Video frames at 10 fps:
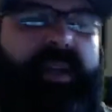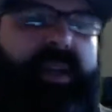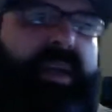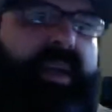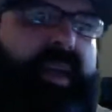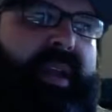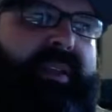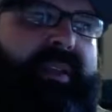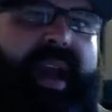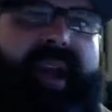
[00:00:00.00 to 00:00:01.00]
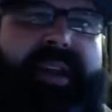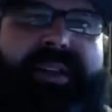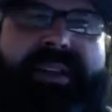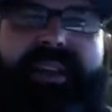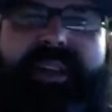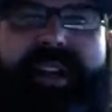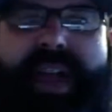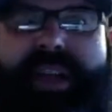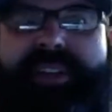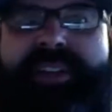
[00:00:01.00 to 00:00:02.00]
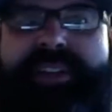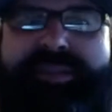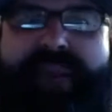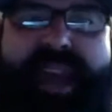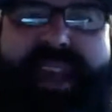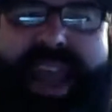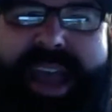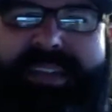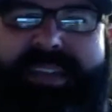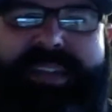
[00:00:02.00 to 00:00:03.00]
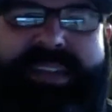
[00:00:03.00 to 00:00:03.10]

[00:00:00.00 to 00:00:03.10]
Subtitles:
It's not a serialized podcast.